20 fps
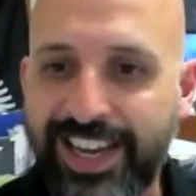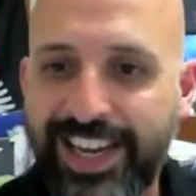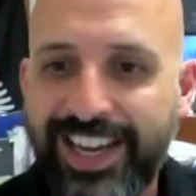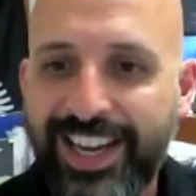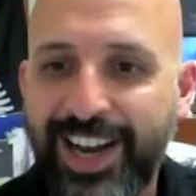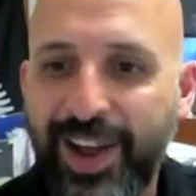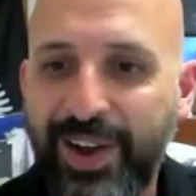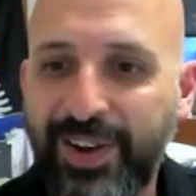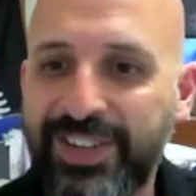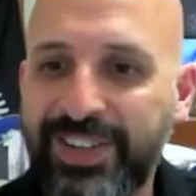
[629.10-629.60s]

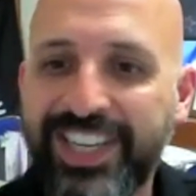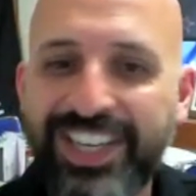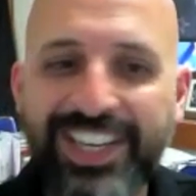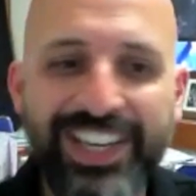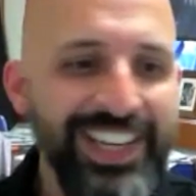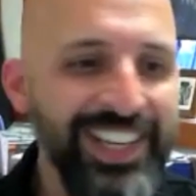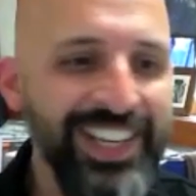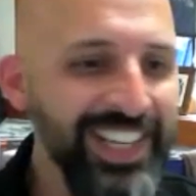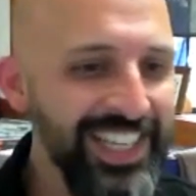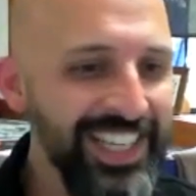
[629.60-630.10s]
you know, she
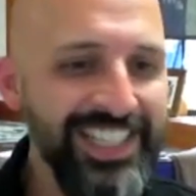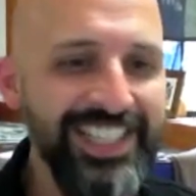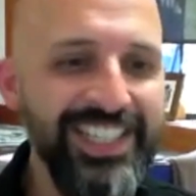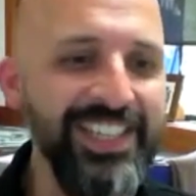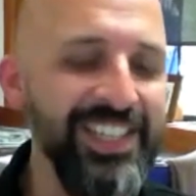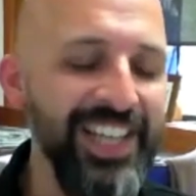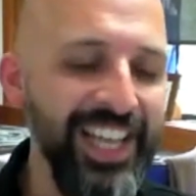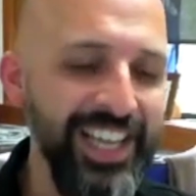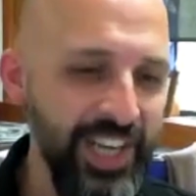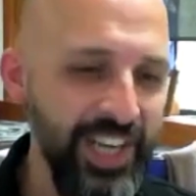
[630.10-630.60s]

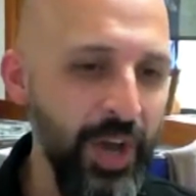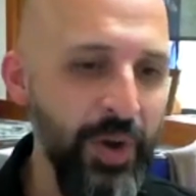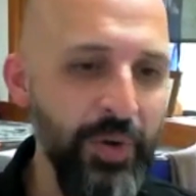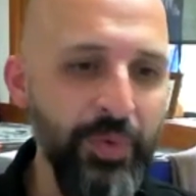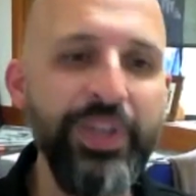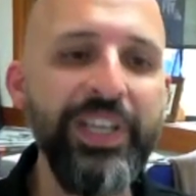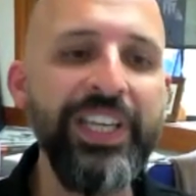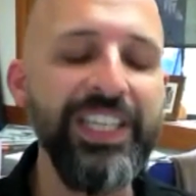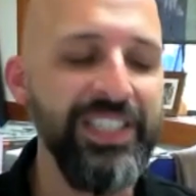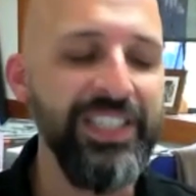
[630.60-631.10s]
she's like, No,
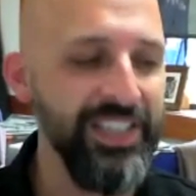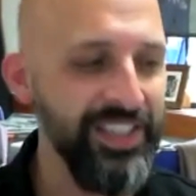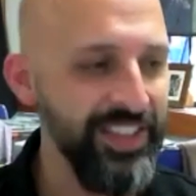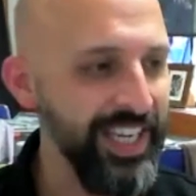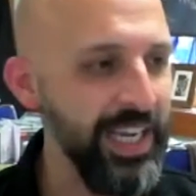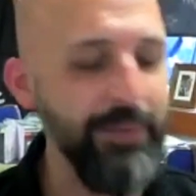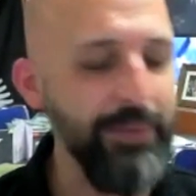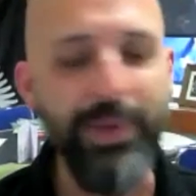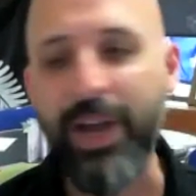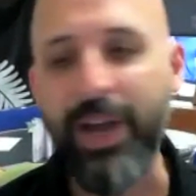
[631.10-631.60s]
we need to
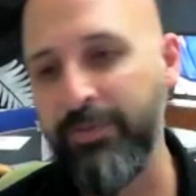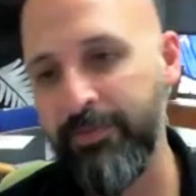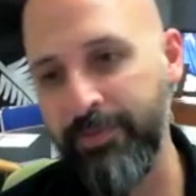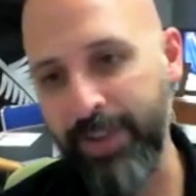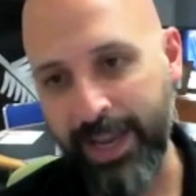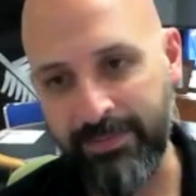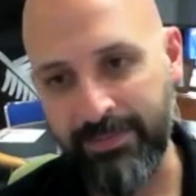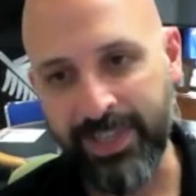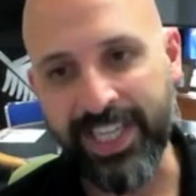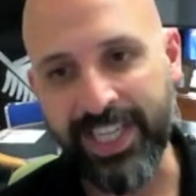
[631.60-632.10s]
think about
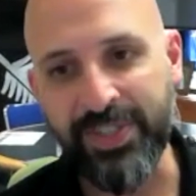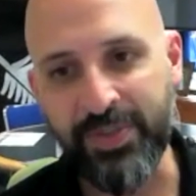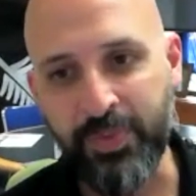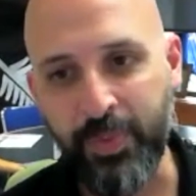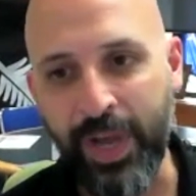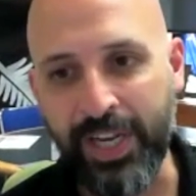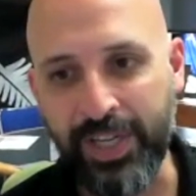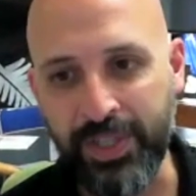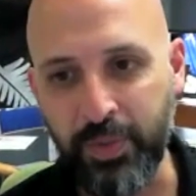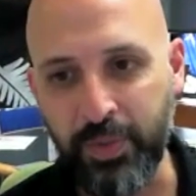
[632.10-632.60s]
family as
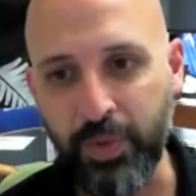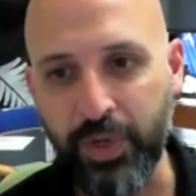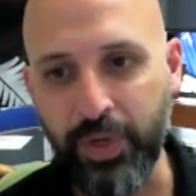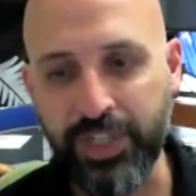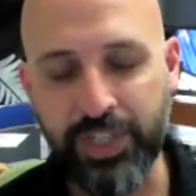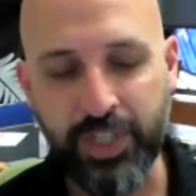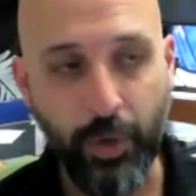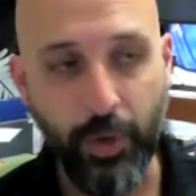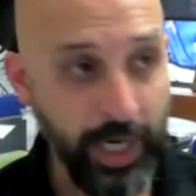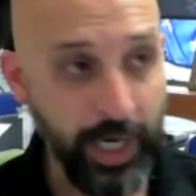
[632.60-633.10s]
well as work.
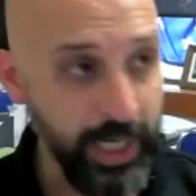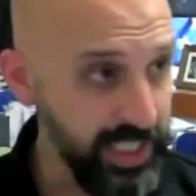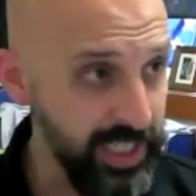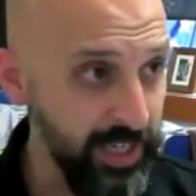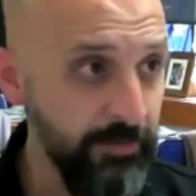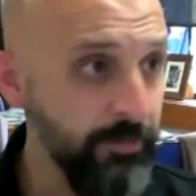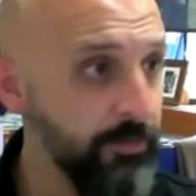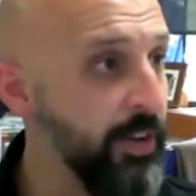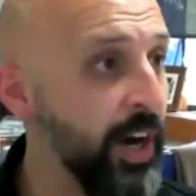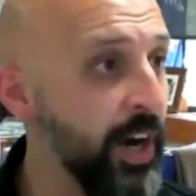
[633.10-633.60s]
So I
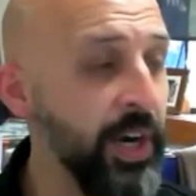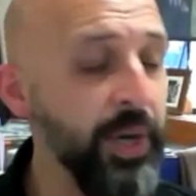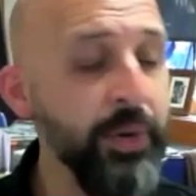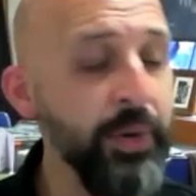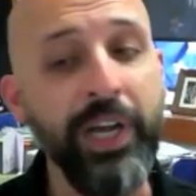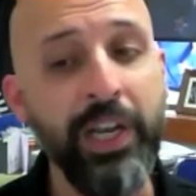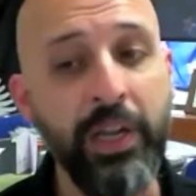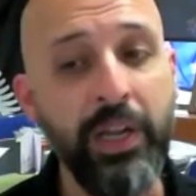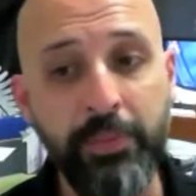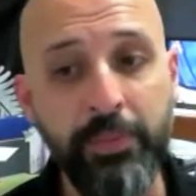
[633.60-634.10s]
did very
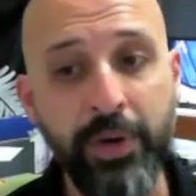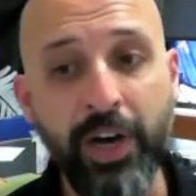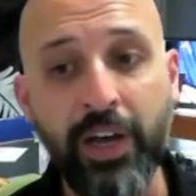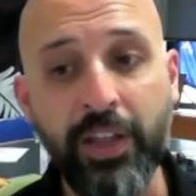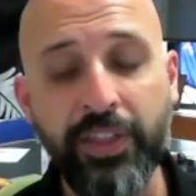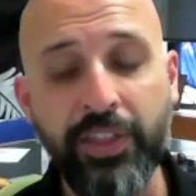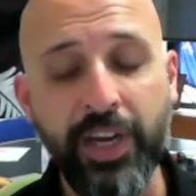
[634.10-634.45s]
well at Bath.